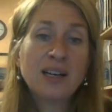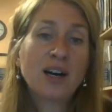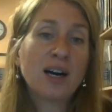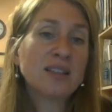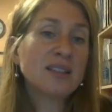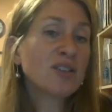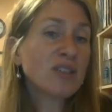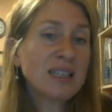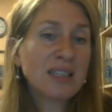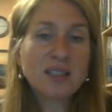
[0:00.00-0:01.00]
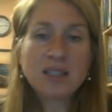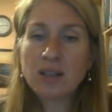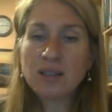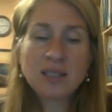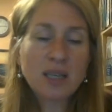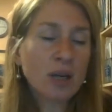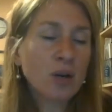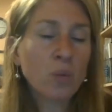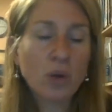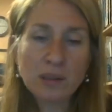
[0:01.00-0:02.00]
Little kids, the entire
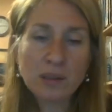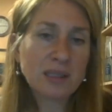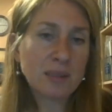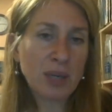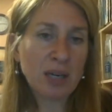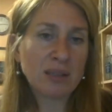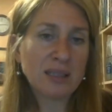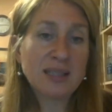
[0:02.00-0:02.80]
world is the parents.